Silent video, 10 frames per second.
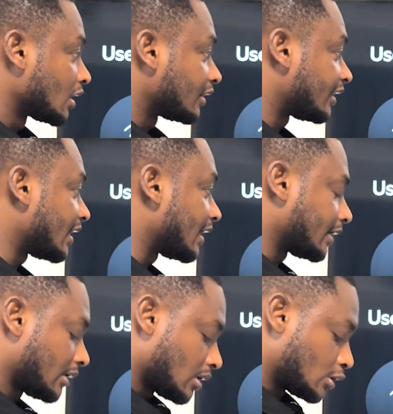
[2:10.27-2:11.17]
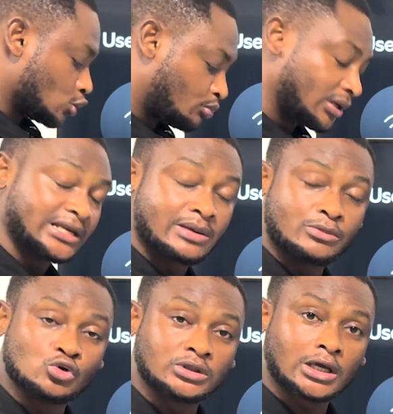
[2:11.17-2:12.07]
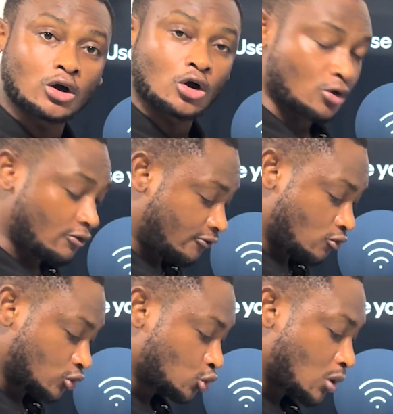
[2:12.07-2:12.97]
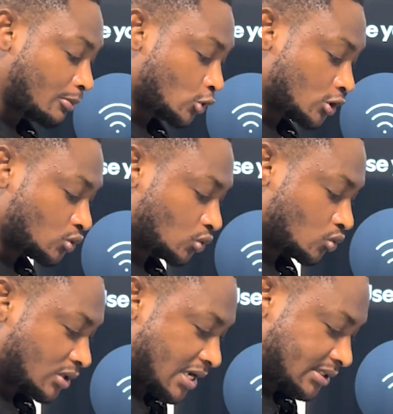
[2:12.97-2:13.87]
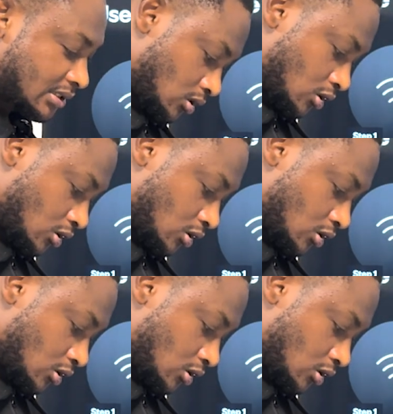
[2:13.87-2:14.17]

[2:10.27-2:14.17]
then you play the music on your phone. So I'm going to do that.